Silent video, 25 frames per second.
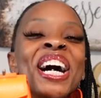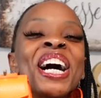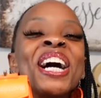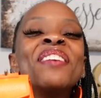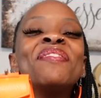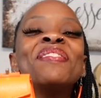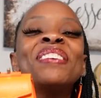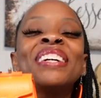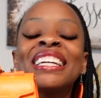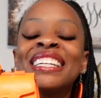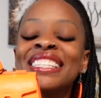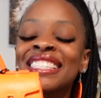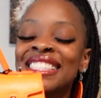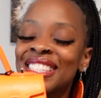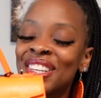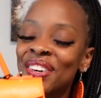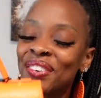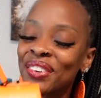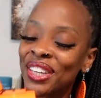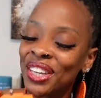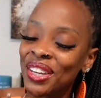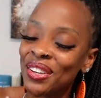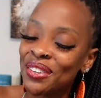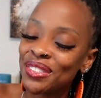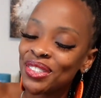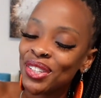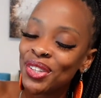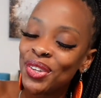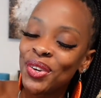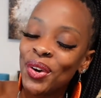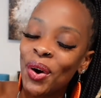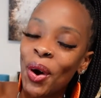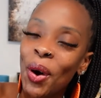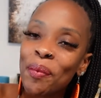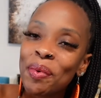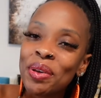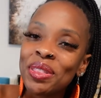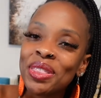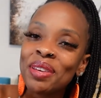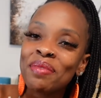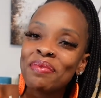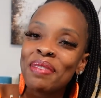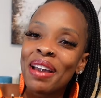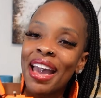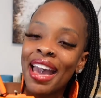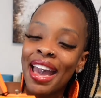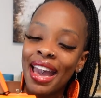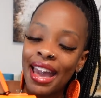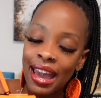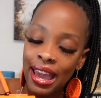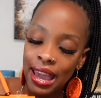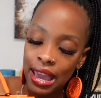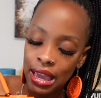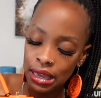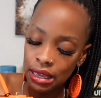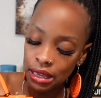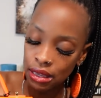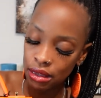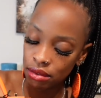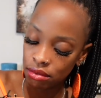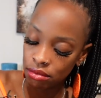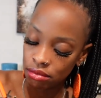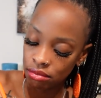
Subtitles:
But it's so cute. So you open the bag.